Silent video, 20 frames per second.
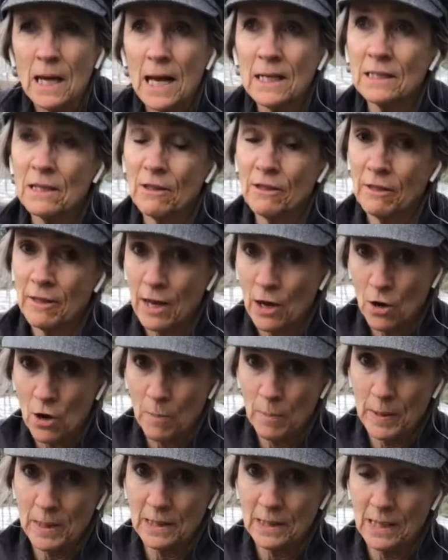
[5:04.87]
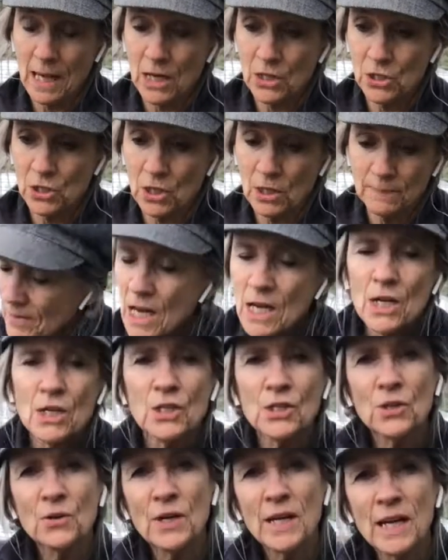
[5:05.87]
as a therapy session.
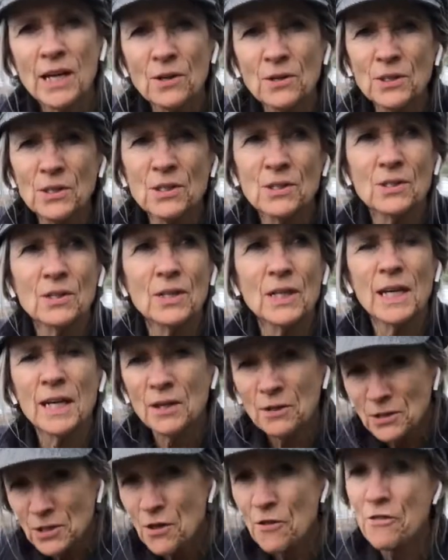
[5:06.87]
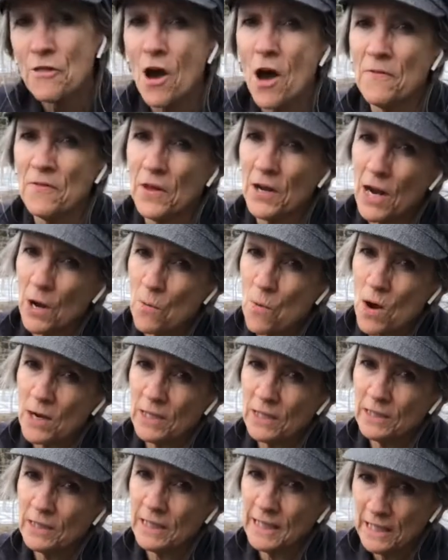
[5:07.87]
So here's a thought that I
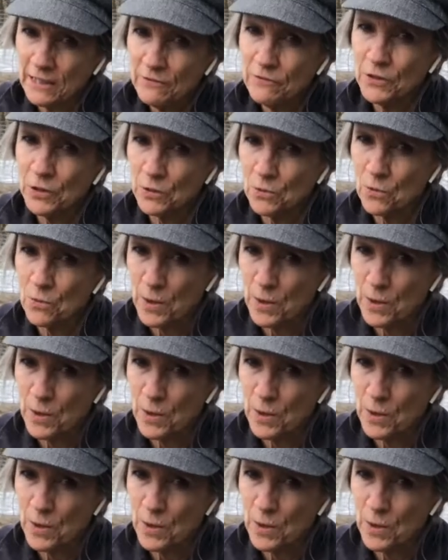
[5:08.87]
want to leave you